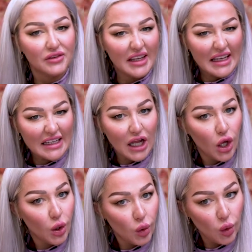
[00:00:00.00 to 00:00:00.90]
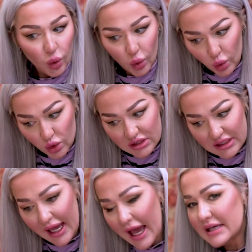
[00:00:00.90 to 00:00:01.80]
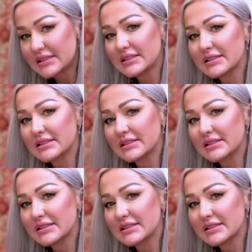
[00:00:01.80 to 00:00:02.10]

if he knows yet.